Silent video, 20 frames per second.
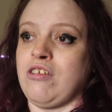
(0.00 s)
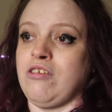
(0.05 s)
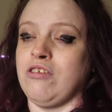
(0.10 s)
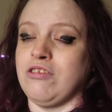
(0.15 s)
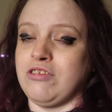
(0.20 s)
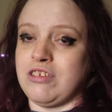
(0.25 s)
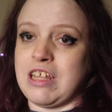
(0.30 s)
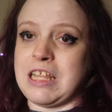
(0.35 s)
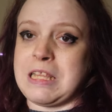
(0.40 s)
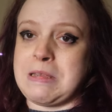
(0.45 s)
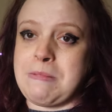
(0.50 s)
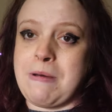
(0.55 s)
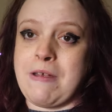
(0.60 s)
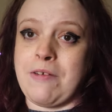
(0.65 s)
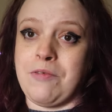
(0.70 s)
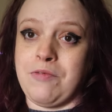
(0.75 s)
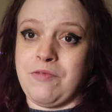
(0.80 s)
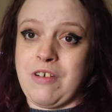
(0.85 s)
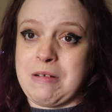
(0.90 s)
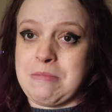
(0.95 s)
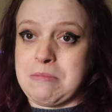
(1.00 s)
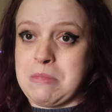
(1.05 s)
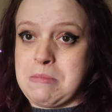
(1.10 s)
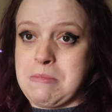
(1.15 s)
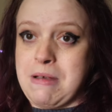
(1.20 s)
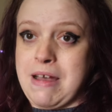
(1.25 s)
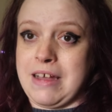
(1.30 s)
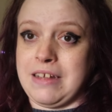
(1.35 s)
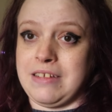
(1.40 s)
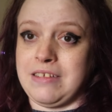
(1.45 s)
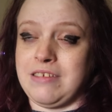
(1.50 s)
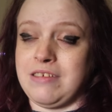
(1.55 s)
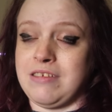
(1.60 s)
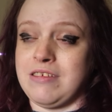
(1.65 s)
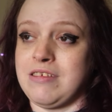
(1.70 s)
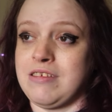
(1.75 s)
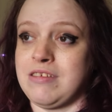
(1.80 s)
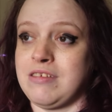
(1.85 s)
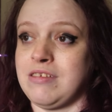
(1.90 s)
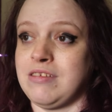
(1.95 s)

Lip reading: got sent to bed without my meds.